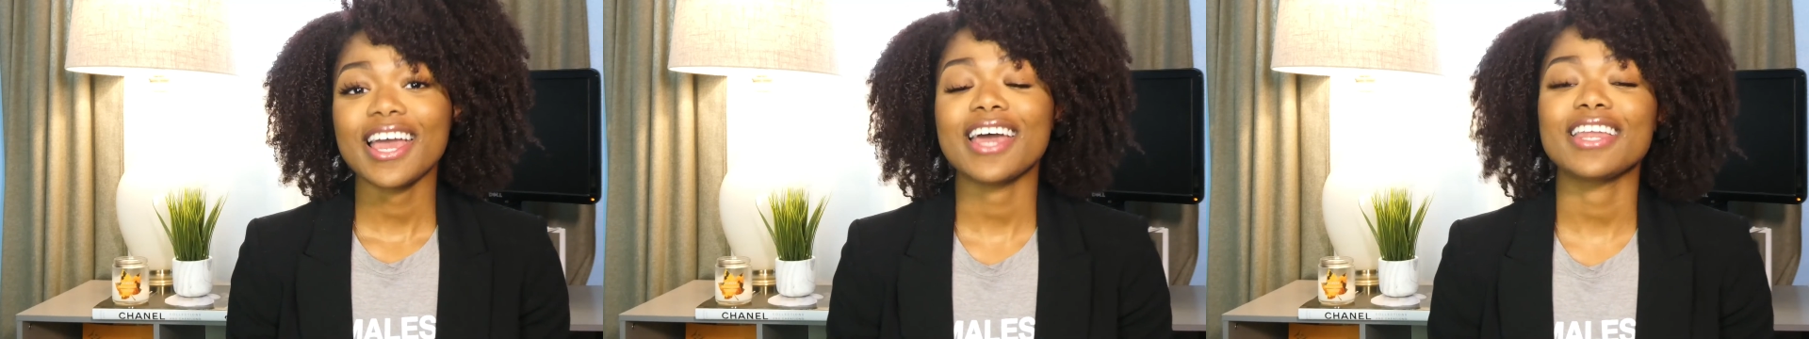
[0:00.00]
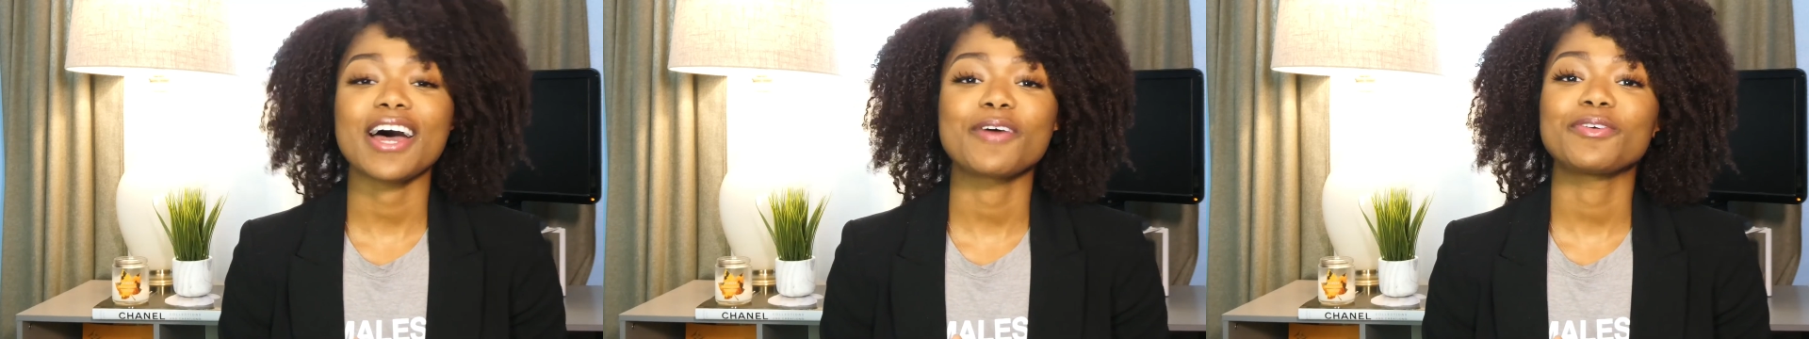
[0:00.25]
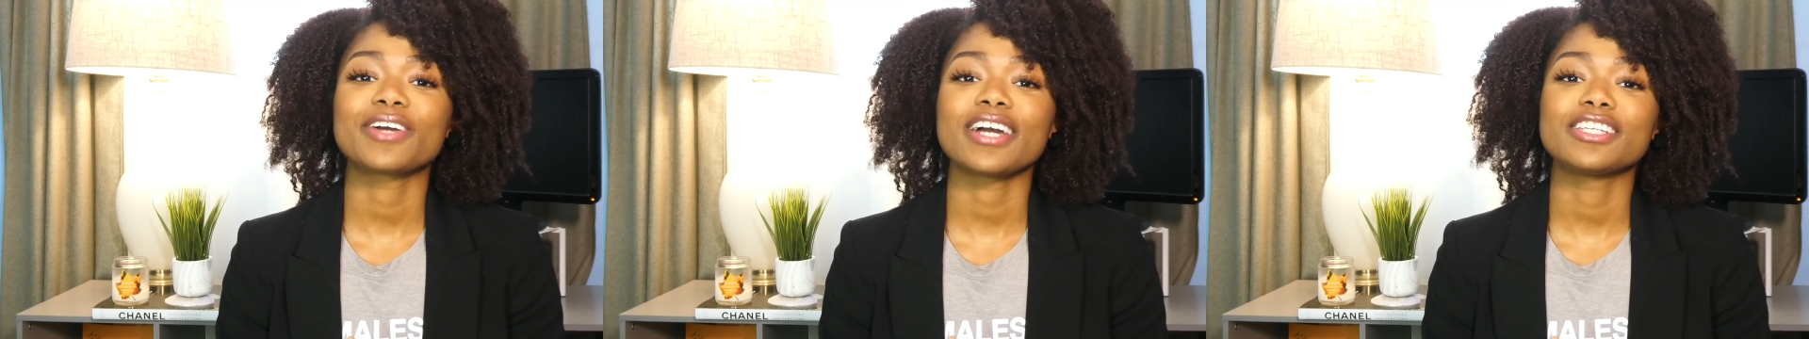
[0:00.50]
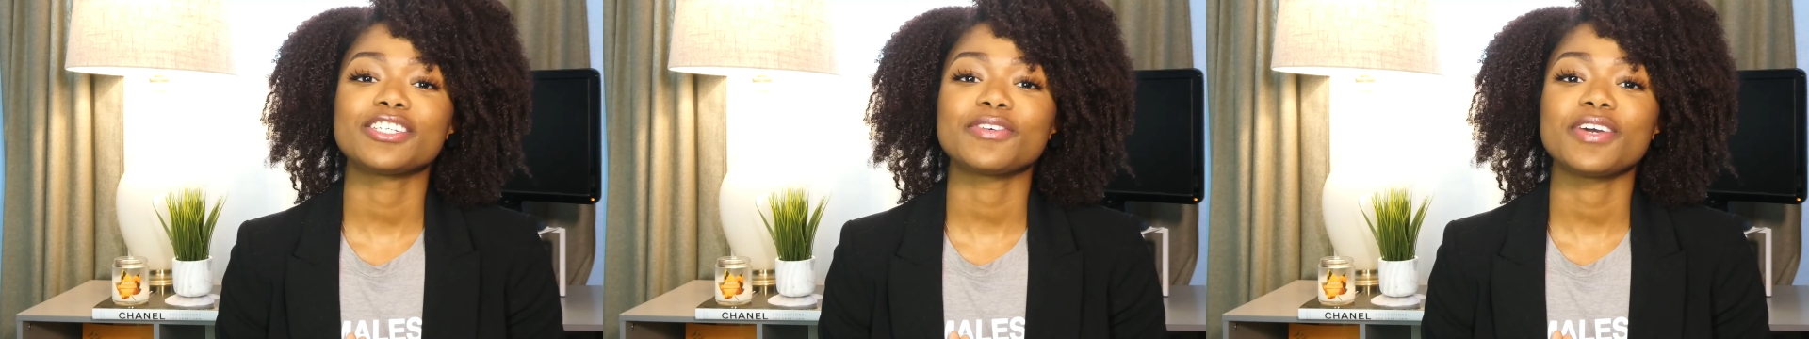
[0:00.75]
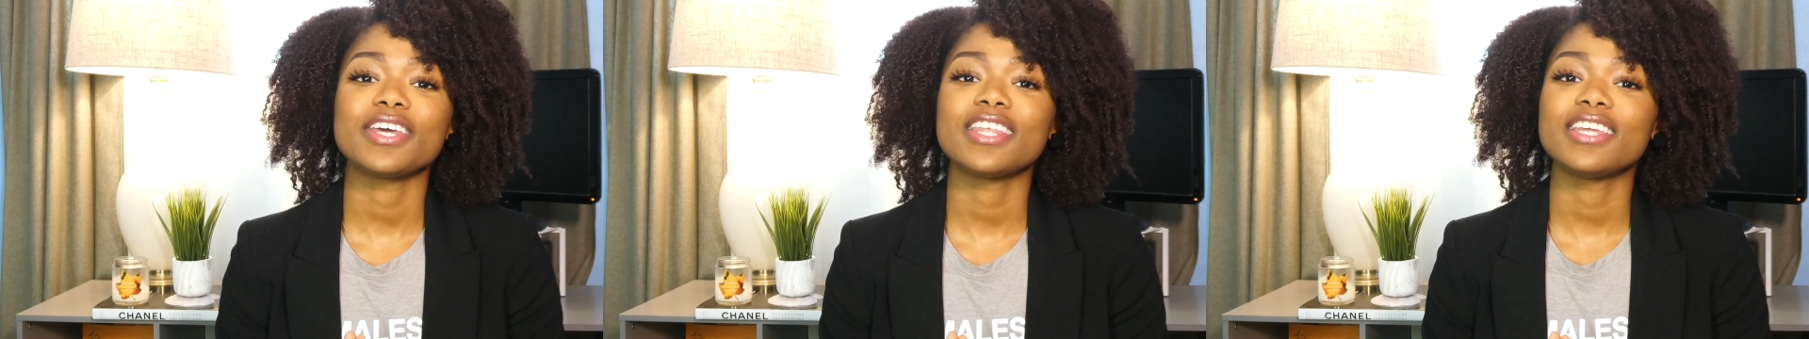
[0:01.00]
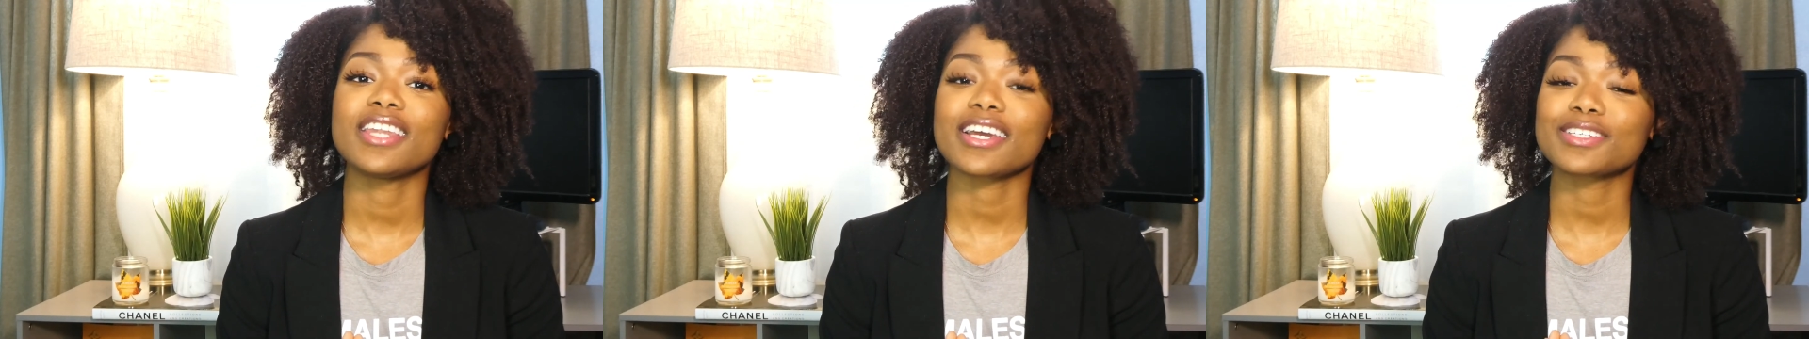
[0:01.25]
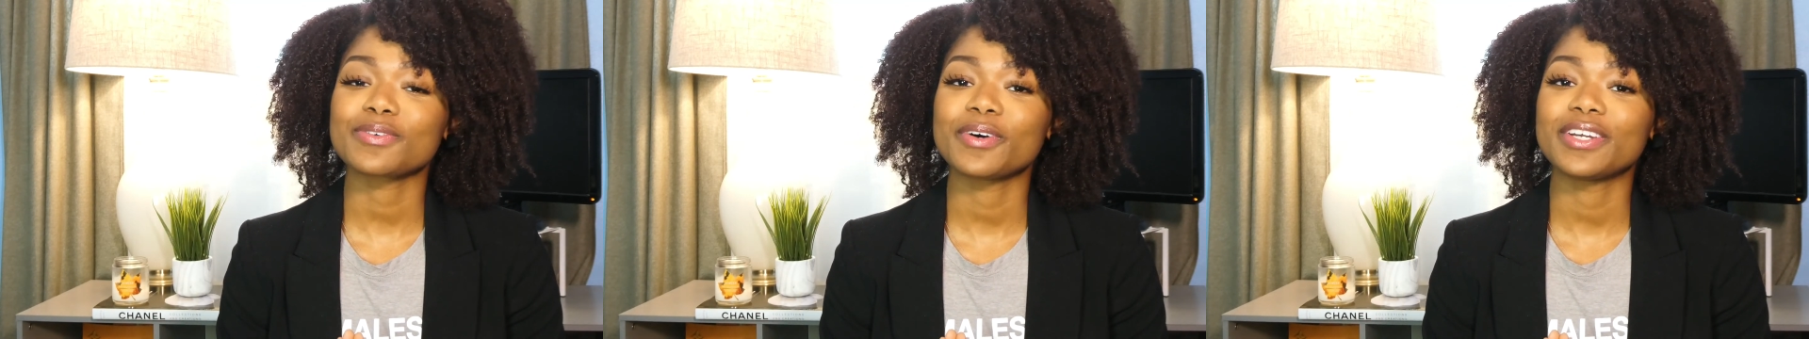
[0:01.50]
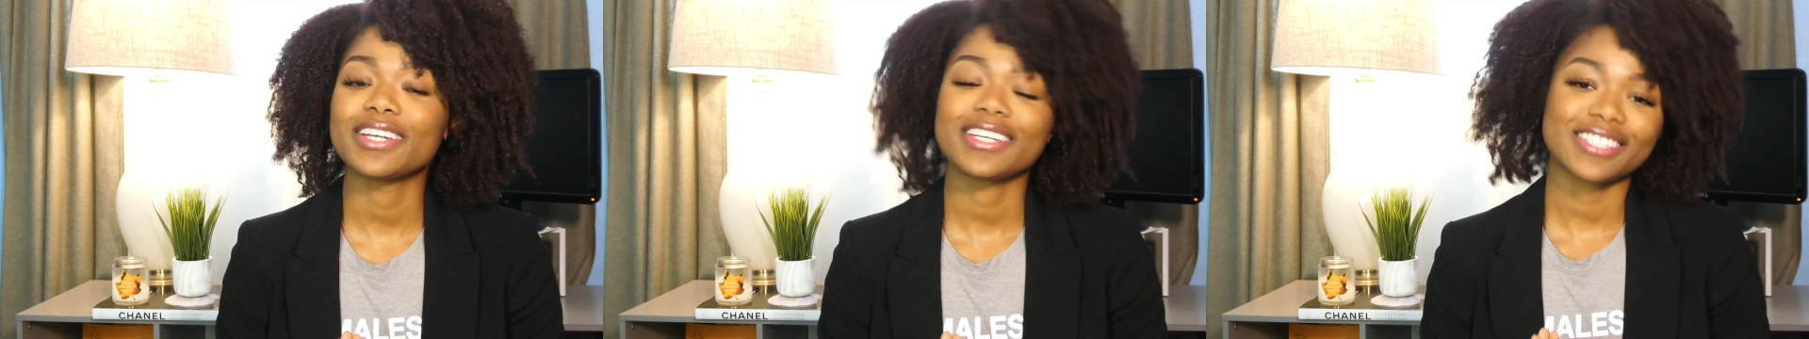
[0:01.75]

And I will catch you in the next one.